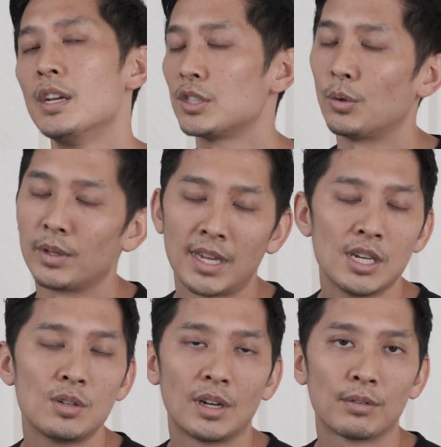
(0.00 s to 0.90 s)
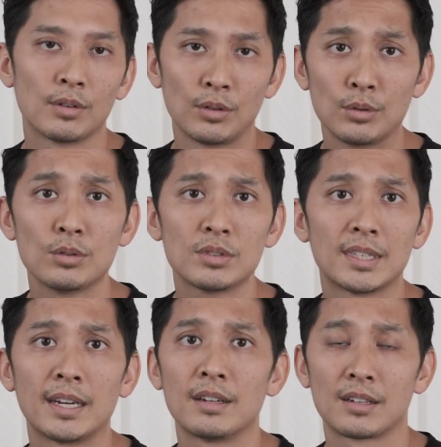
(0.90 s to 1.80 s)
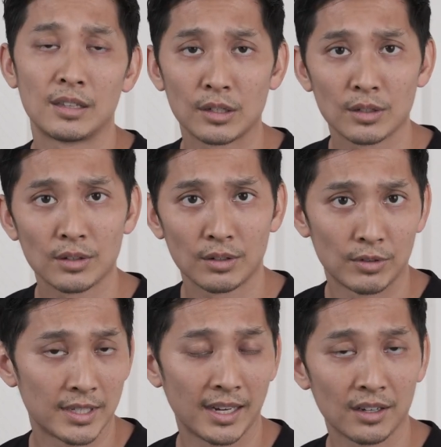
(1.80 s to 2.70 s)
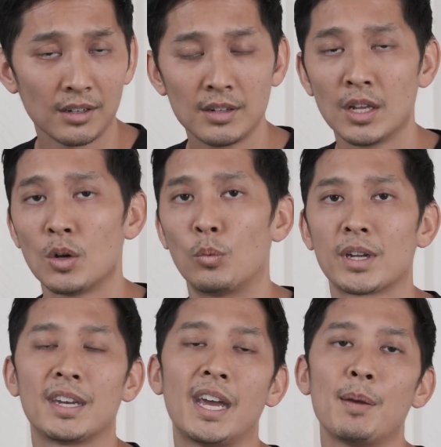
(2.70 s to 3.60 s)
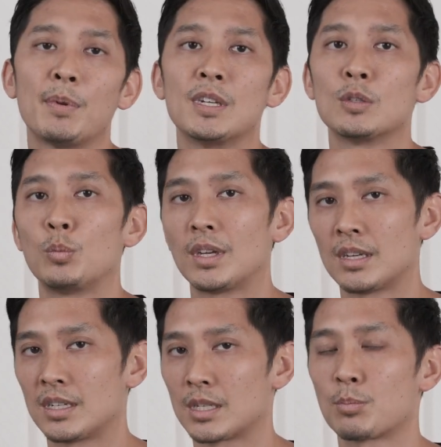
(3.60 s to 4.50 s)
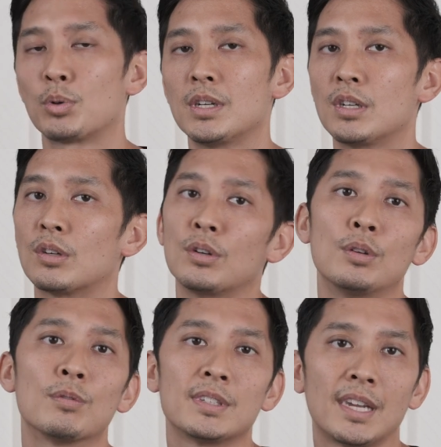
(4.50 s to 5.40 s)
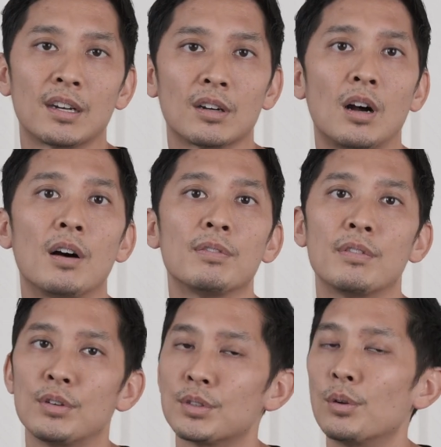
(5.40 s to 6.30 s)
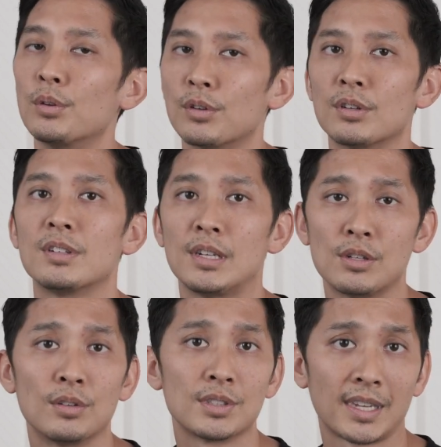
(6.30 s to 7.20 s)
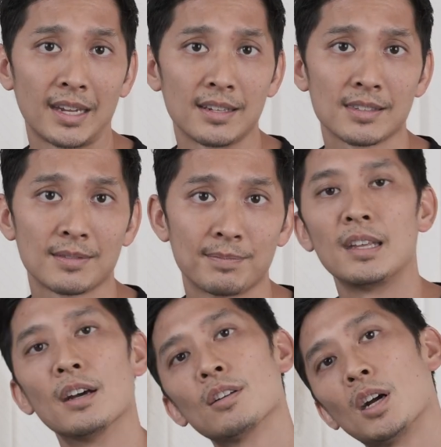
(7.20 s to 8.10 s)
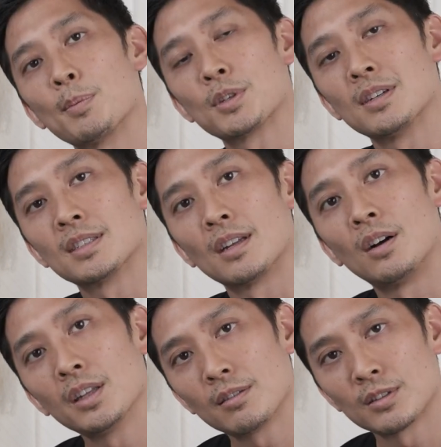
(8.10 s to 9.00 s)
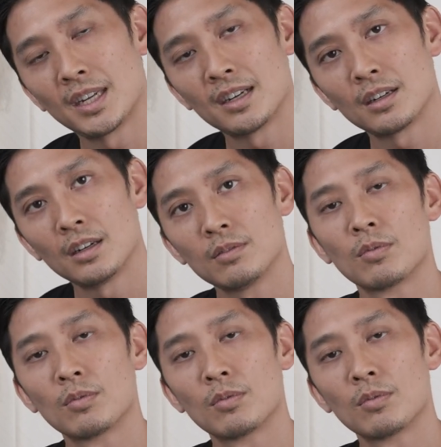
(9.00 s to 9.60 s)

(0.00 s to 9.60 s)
So in case you ever lose that clear retainer, what can happen is we can just print your new retainer off of those older digital scans. The other option is the Holly retainer.